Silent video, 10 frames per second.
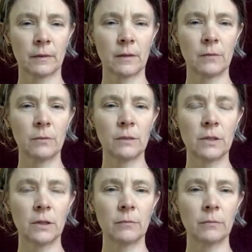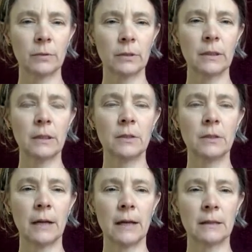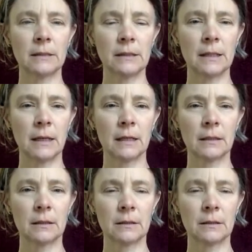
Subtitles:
You reach out and put it in your hands. Yeah.